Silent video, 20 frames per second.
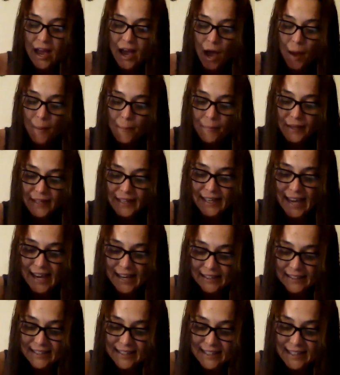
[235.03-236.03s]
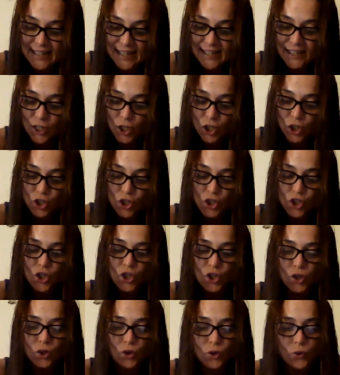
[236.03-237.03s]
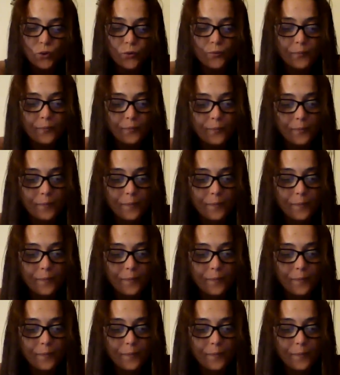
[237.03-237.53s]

up against it to,